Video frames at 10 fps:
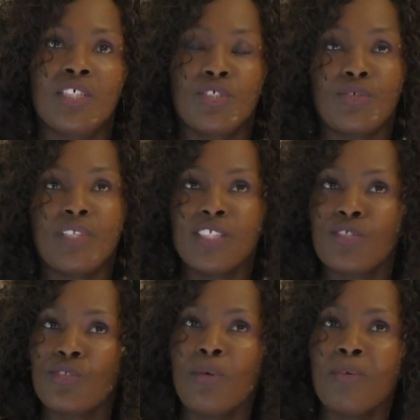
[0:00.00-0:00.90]
So
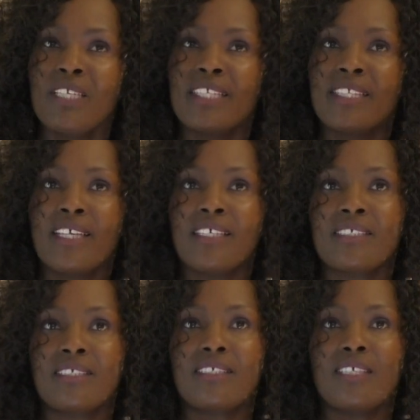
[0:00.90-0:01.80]
there's so many
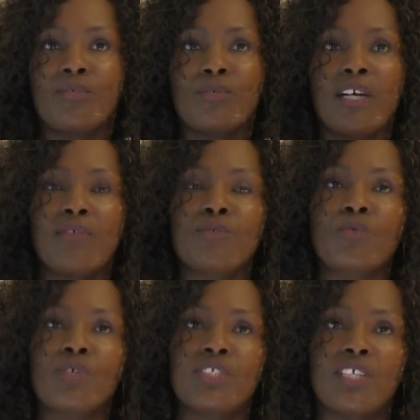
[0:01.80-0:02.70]
things that we have to
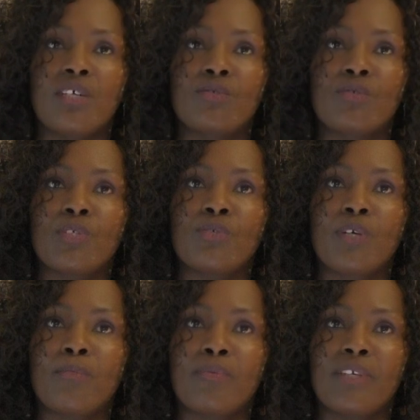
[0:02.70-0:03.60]
watch out when
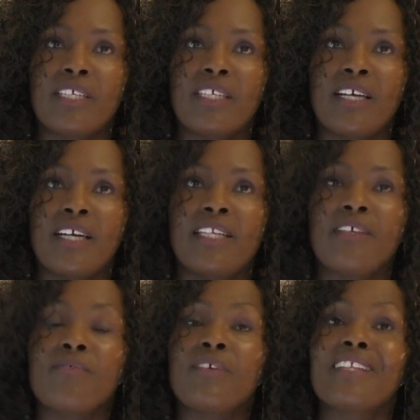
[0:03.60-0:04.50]
we are praying. And
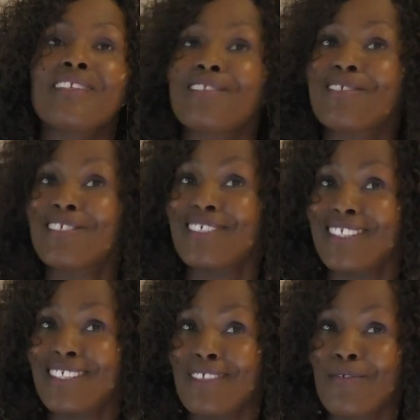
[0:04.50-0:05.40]

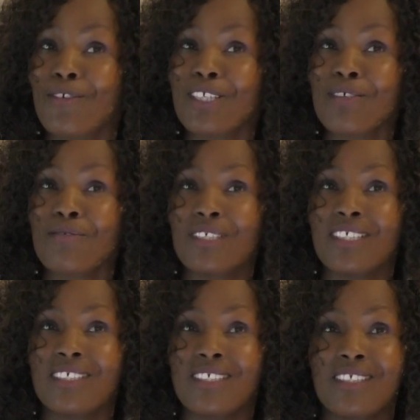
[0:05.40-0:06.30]
even
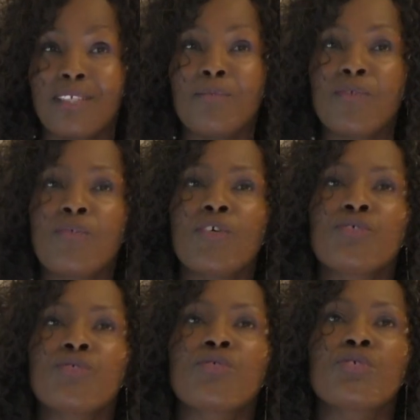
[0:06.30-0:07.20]
forgiveness. It said before
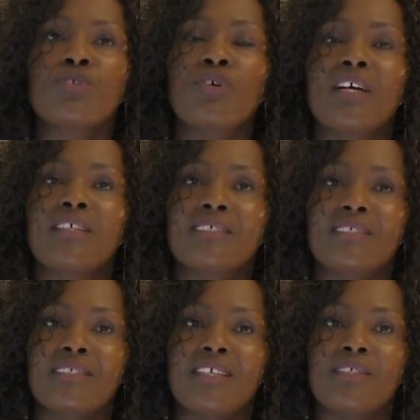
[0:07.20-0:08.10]
you go
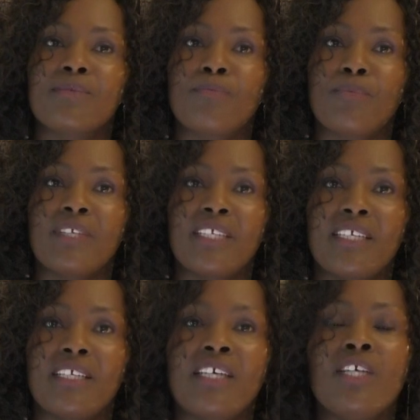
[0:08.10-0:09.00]
start
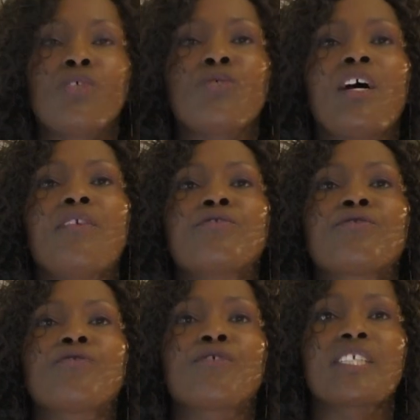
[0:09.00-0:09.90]
praying, you have
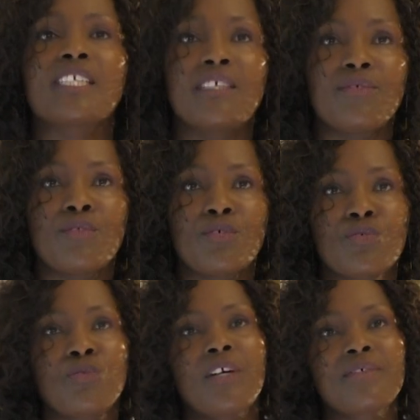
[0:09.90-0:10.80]
to forgive
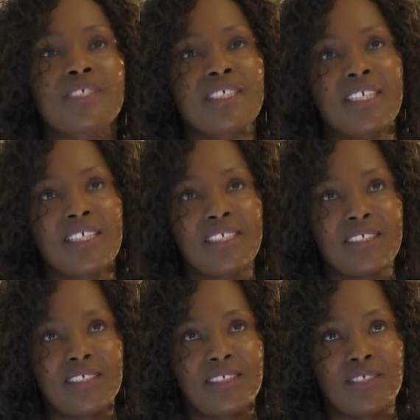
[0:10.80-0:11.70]
those who have sinned
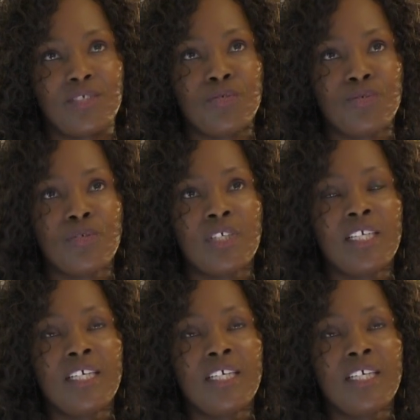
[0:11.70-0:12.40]
against you.